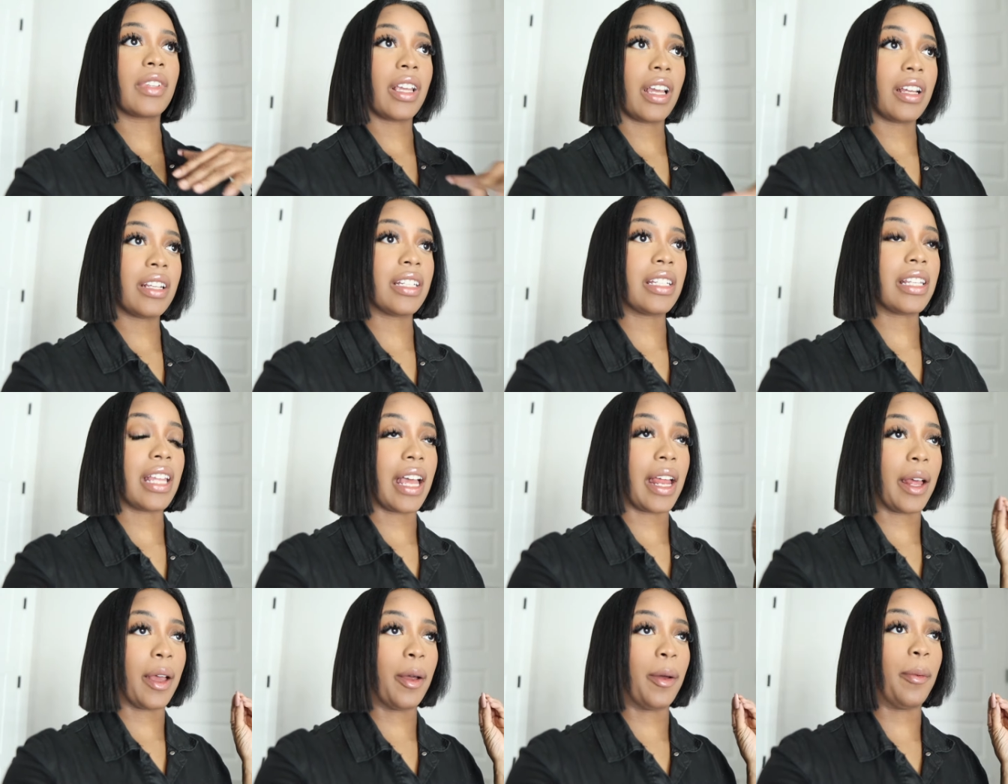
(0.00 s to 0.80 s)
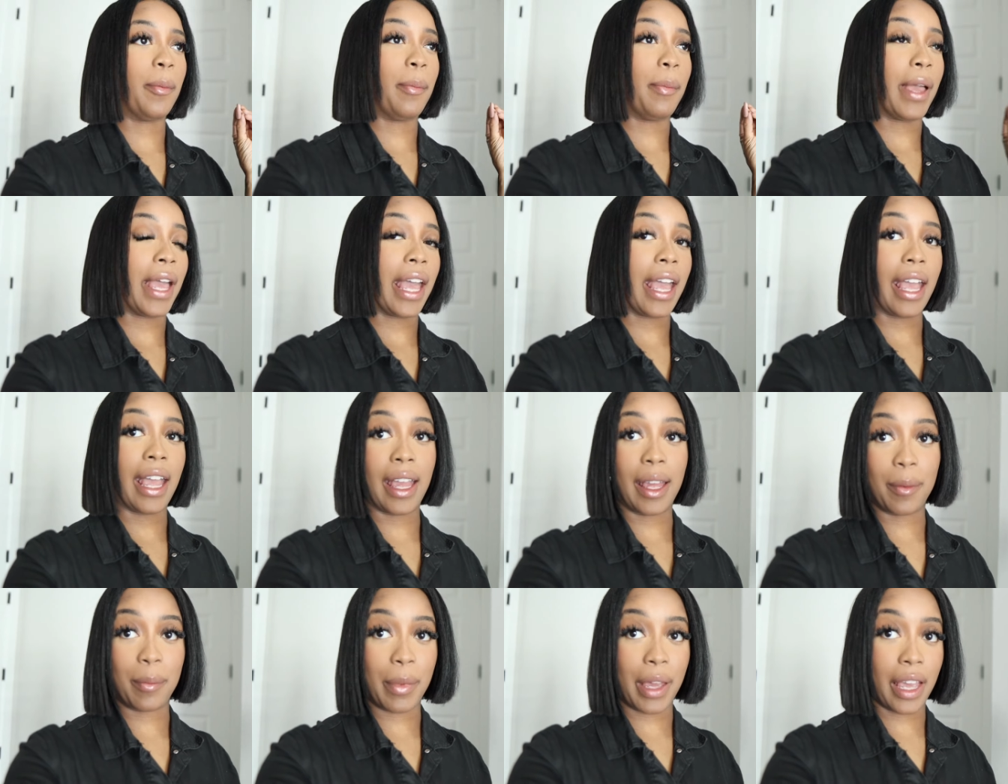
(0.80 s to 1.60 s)
I just had a
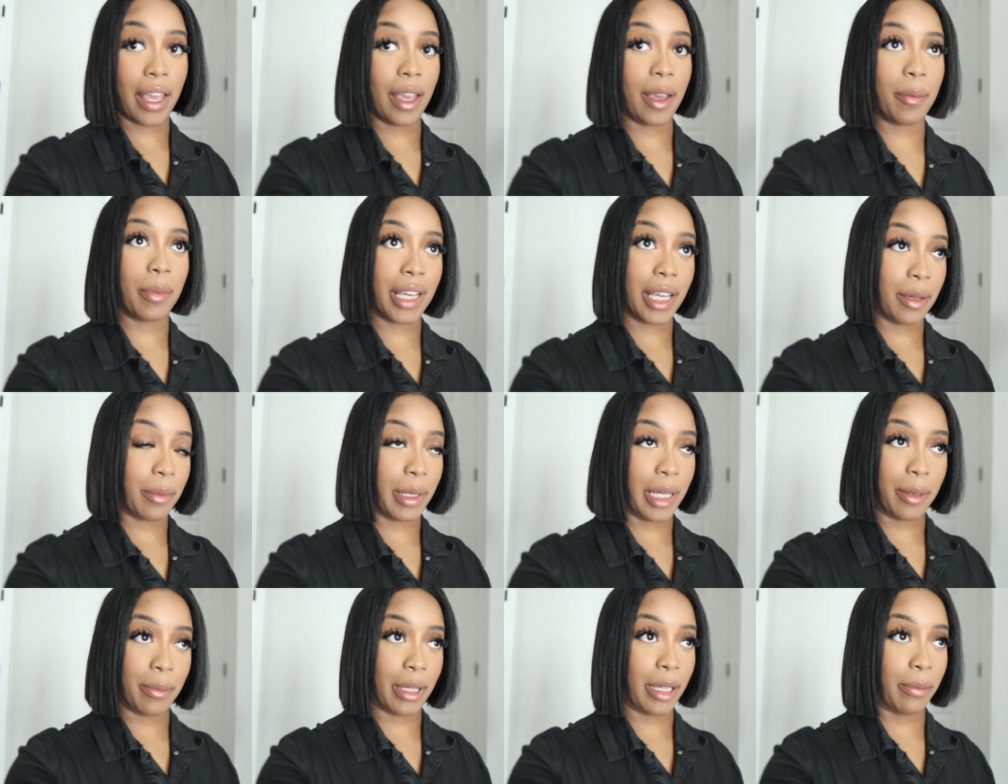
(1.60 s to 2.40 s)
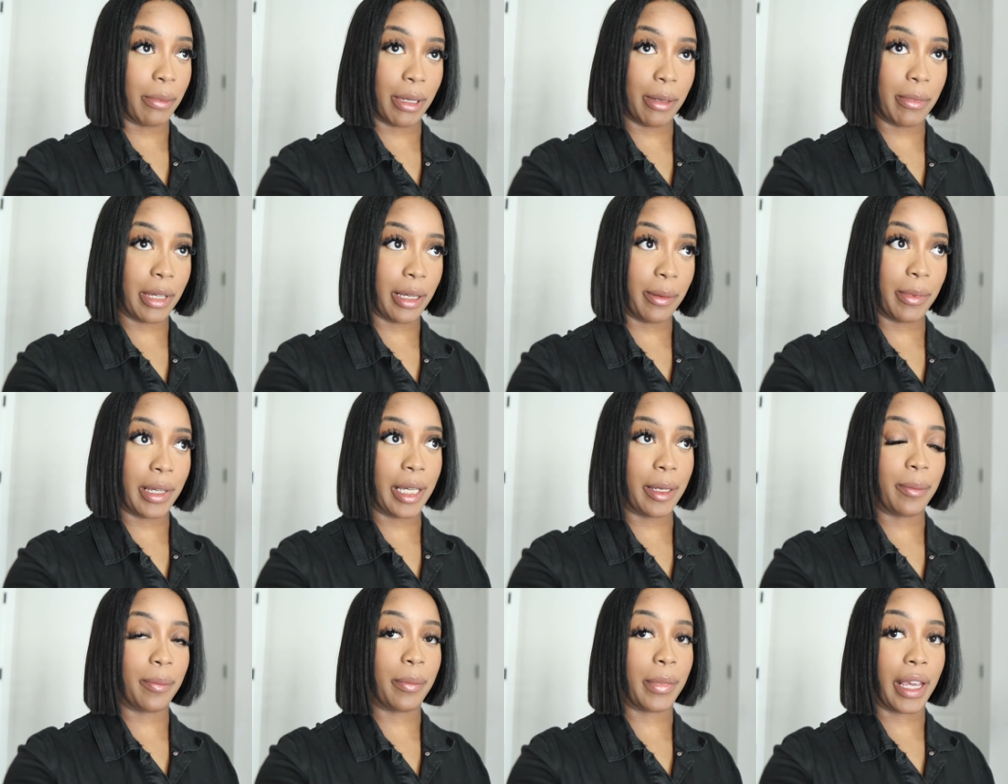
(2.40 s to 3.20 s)
bad, bad, bad, bad, bad, bad, bad,
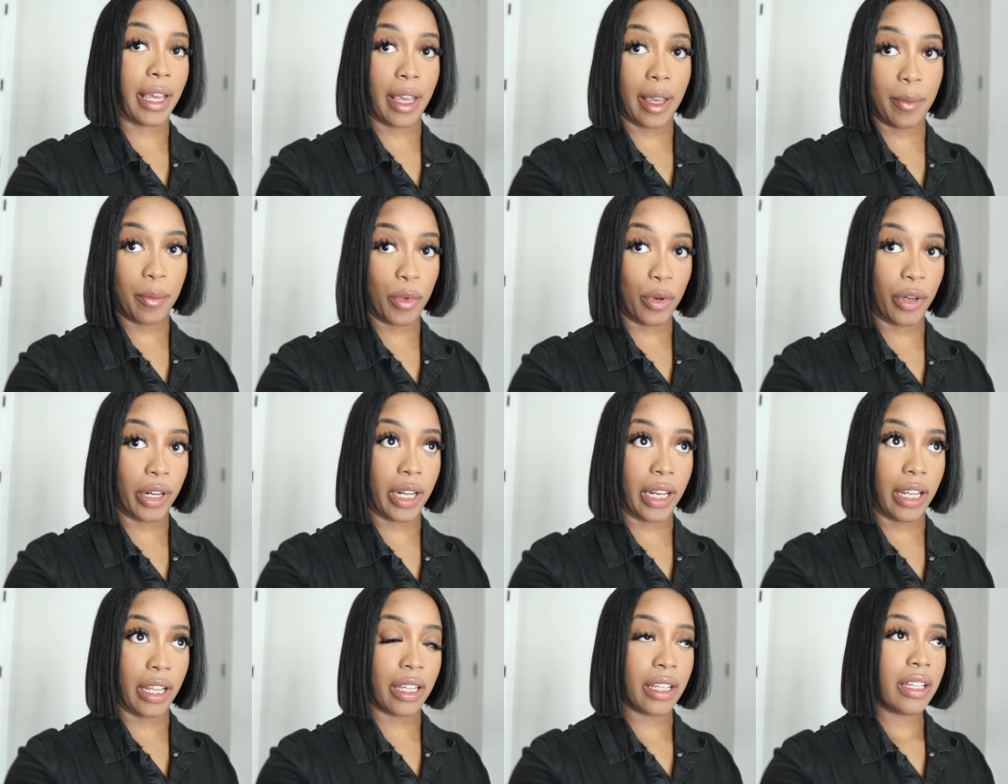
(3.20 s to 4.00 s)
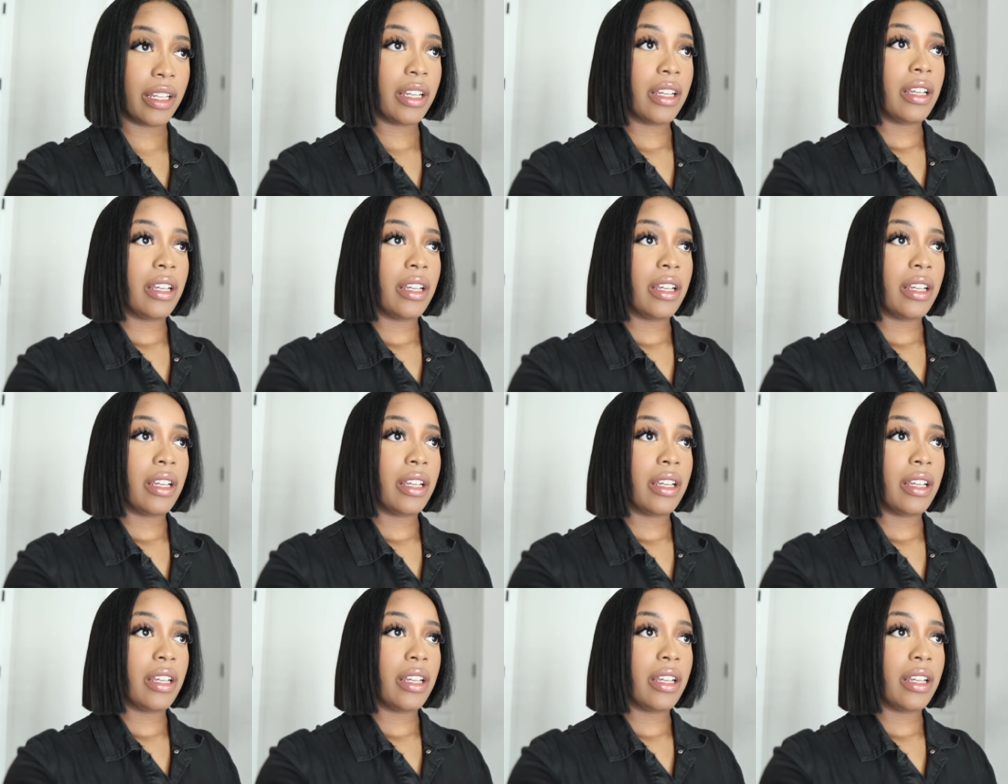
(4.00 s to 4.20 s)
bad, bad morning.